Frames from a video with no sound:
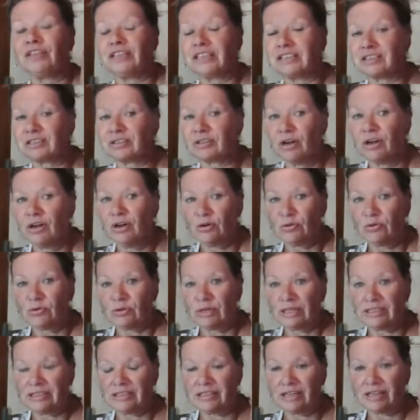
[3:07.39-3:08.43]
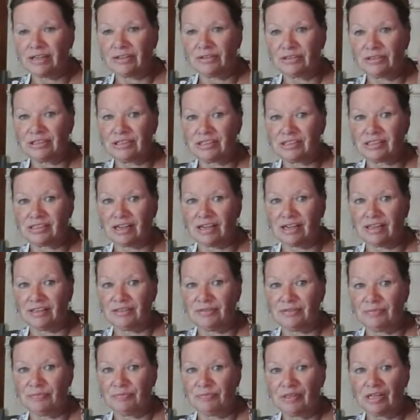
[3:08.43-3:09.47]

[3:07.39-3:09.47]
fits right down inside.